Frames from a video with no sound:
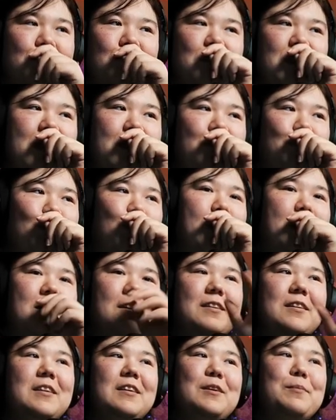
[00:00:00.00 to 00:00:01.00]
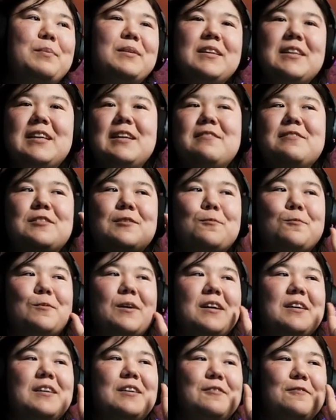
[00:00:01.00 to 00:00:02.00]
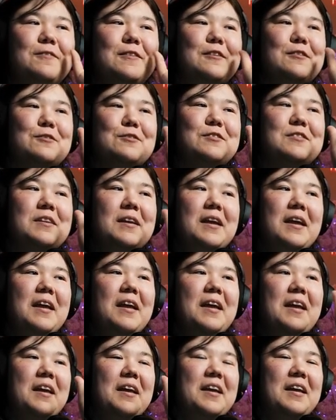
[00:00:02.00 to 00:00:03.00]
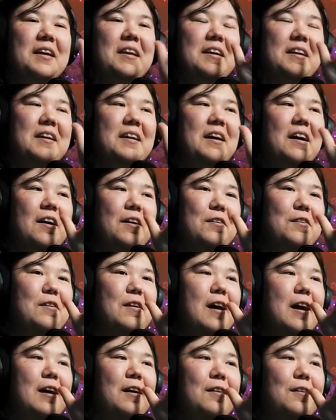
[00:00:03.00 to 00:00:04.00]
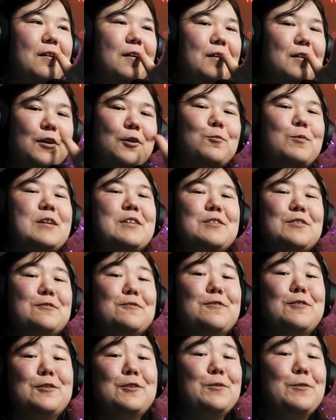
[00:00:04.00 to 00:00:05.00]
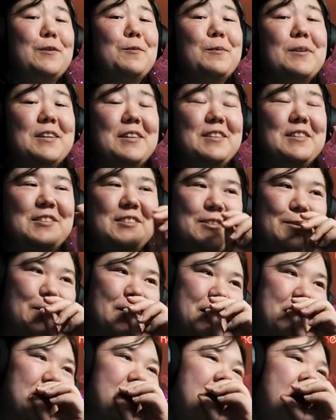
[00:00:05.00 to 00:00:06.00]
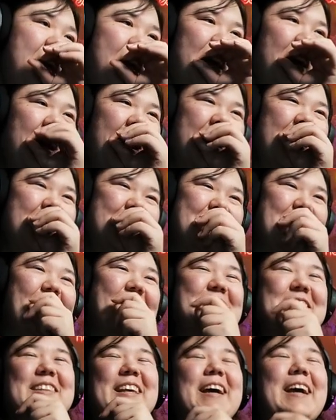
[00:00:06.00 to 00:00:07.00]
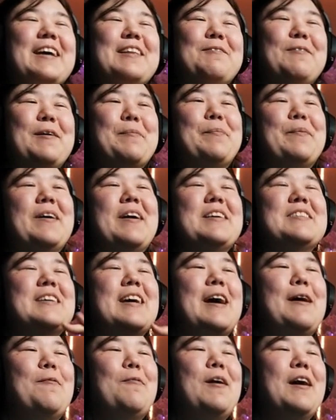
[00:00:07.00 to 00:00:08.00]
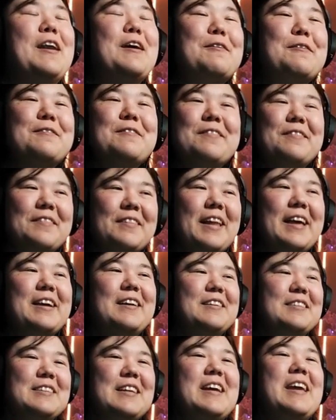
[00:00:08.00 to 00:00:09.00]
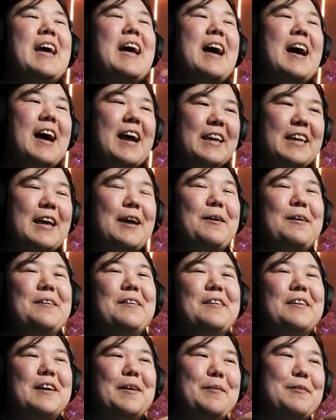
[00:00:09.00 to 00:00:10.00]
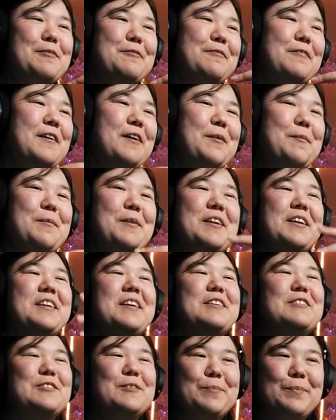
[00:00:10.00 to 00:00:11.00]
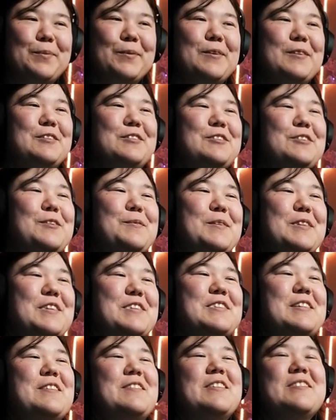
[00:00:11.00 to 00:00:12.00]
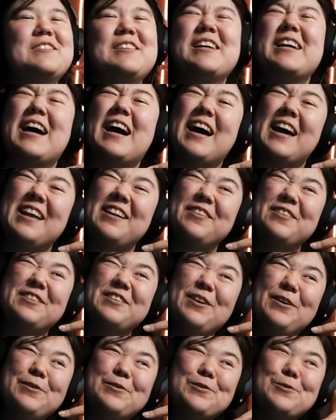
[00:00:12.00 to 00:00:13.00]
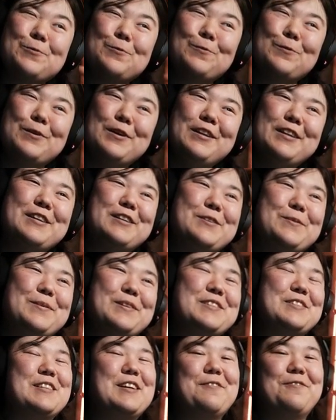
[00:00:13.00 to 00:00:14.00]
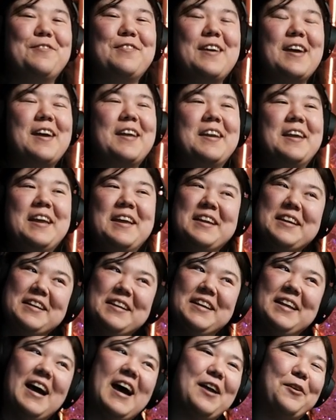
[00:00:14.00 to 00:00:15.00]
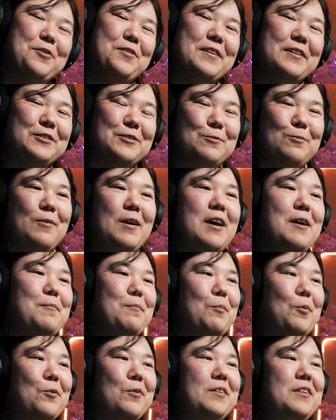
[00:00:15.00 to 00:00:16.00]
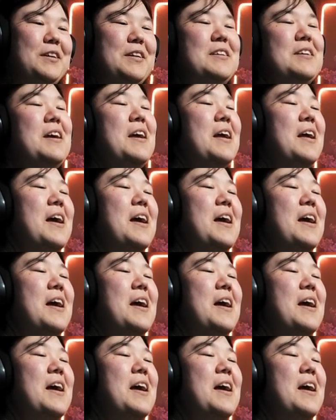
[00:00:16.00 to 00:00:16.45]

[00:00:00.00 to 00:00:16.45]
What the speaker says: Like, what he believes and what he feels are not a good reason for doing what he's doing. So it's like, at one point, it's like, I want to, like, say, yeah, I get where you're coming from and I support you. But at the same time, it's like, I don't know, you're really doing stuff that I don't think's right morally.